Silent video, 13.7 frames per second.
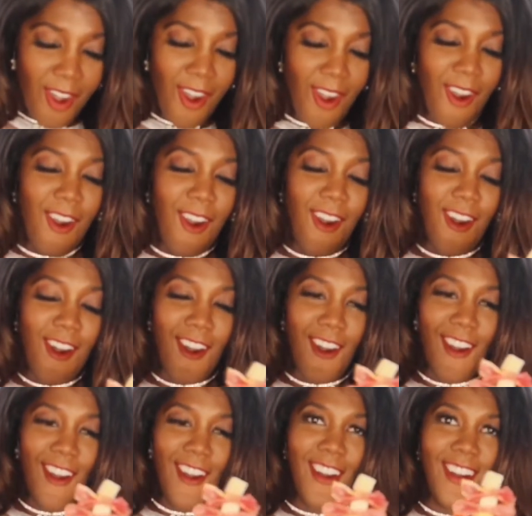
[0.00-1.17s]

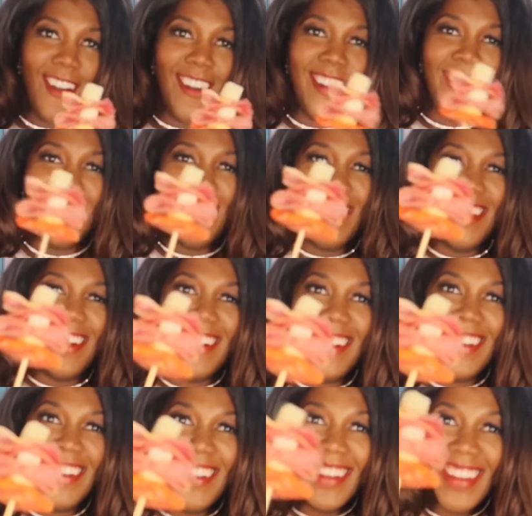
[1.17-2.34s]
Oh,
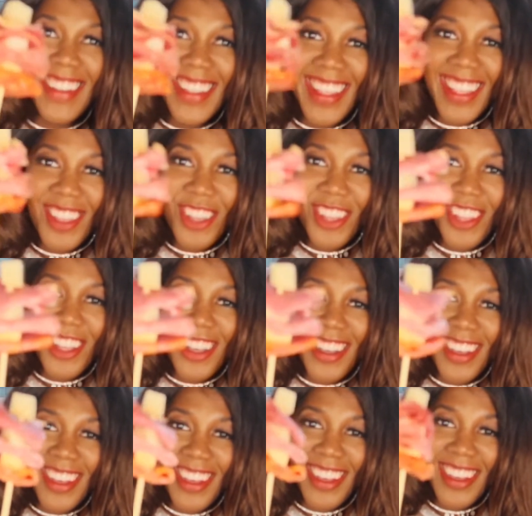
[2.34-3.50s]

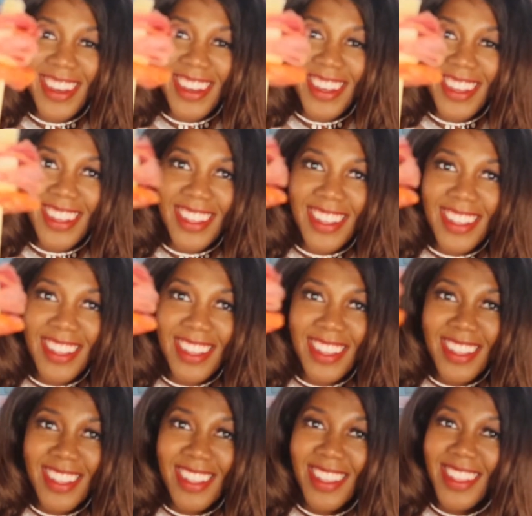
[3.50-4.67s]
look.
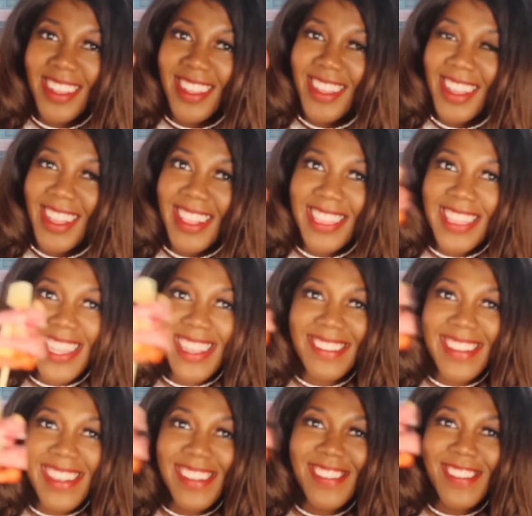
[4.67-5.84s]
This
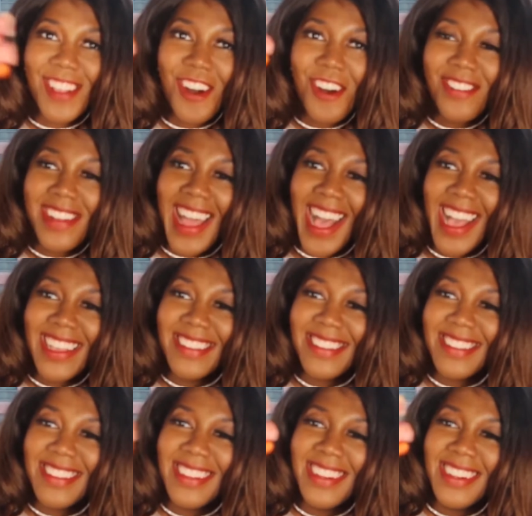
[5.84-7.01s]
is so
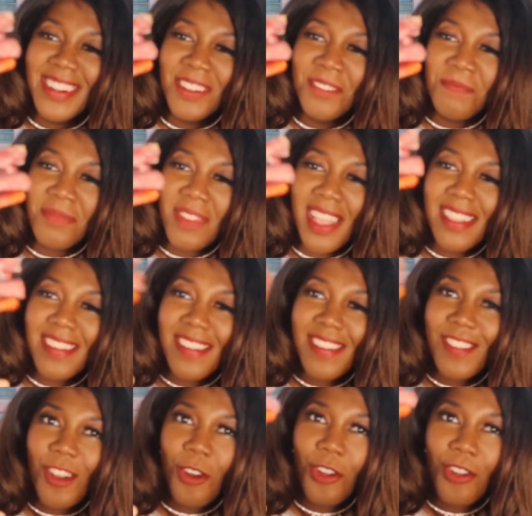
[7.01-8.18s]
nice. And this is
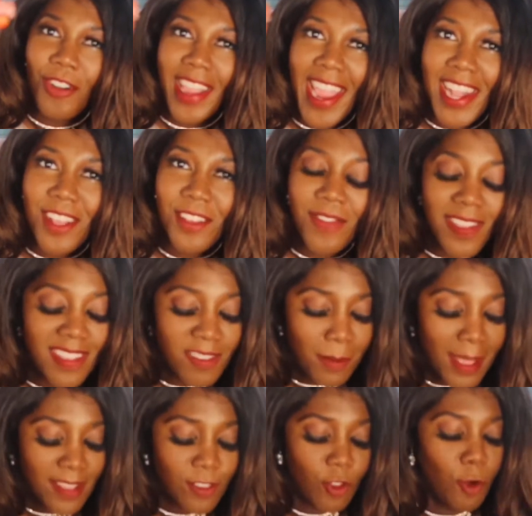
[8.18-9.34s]
so creative, and this
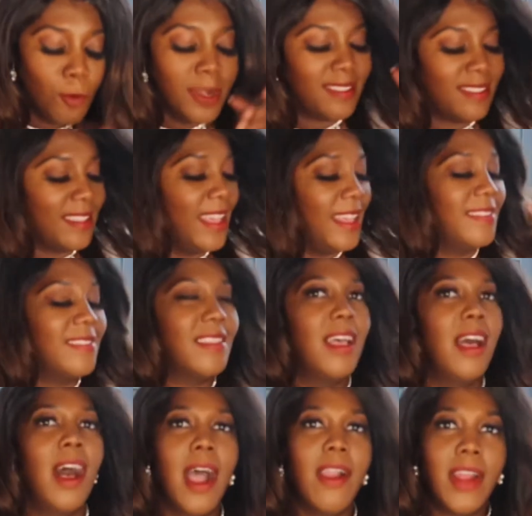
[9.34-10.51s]
makes so much sense.
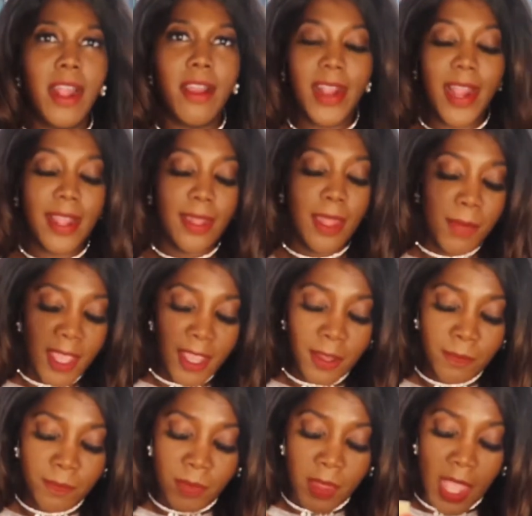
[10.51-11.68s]
All right,
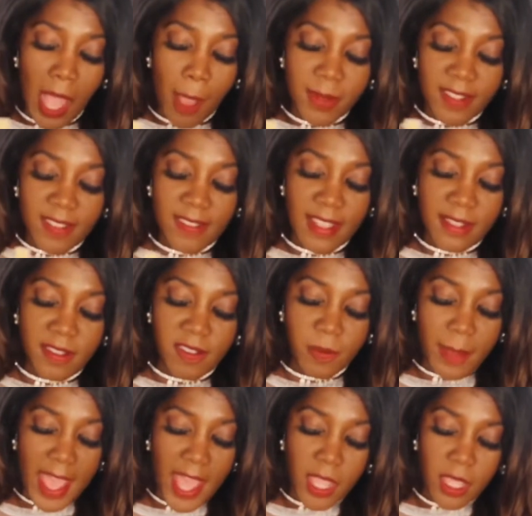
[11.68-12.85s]
I'm gonna stick this
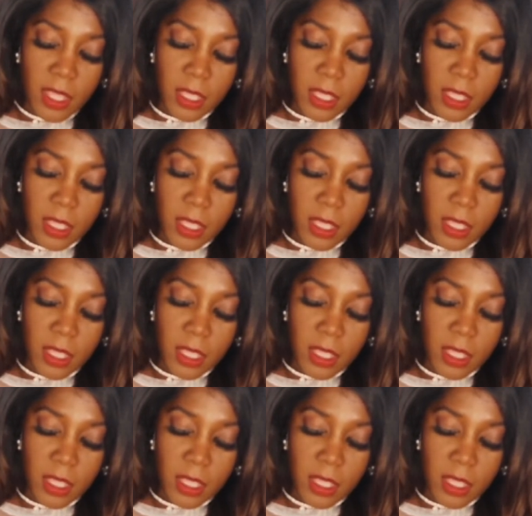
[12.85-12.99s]
back,